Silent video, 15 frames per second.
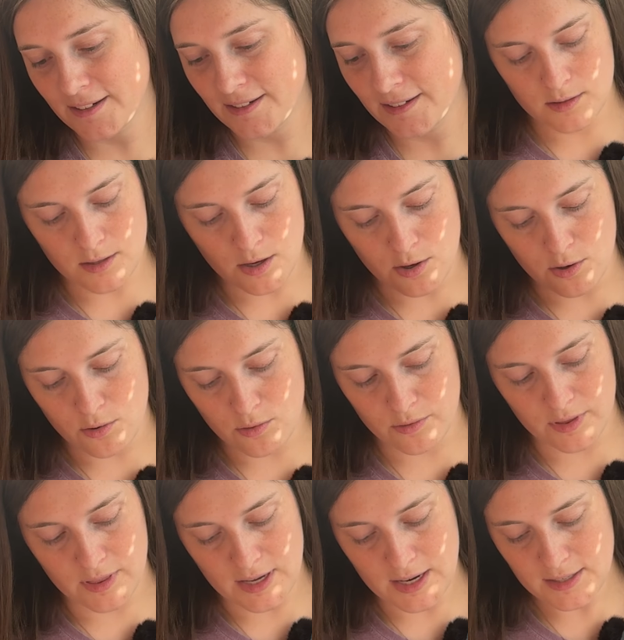So
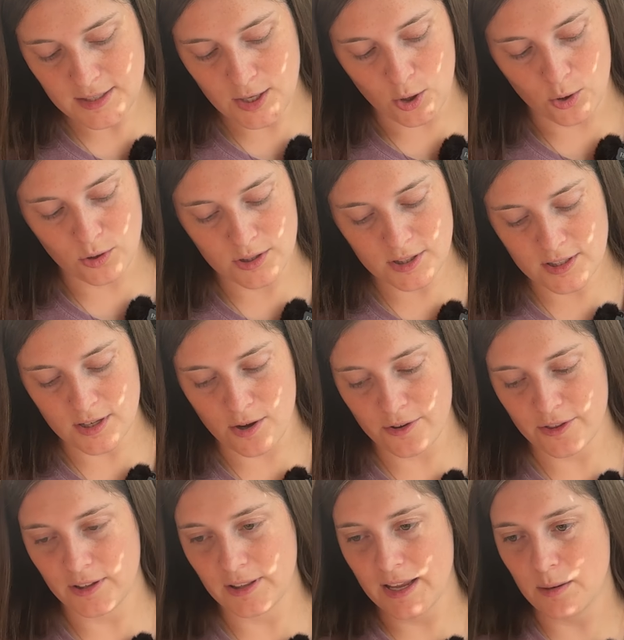this holds all
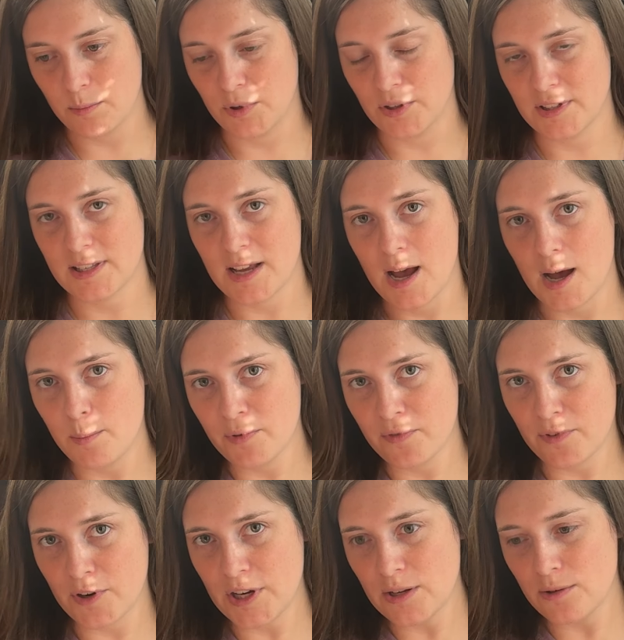the labels up
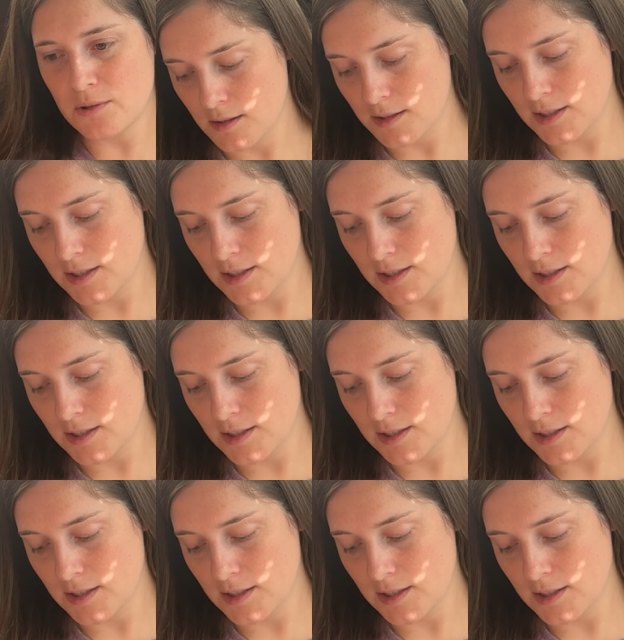for you